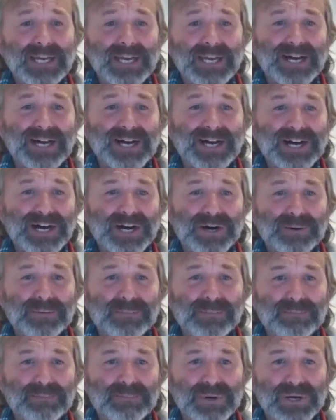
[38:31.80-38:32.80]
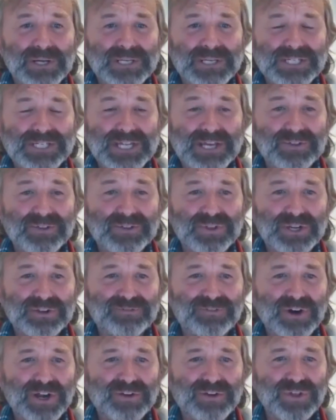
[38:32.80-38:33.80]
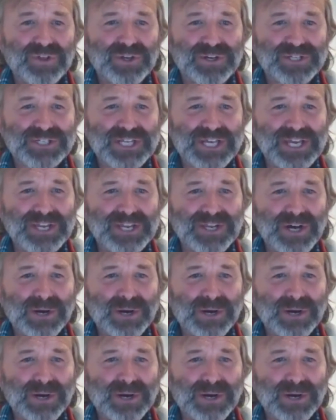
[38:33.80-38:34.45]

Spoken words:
But as I say, 35 years in,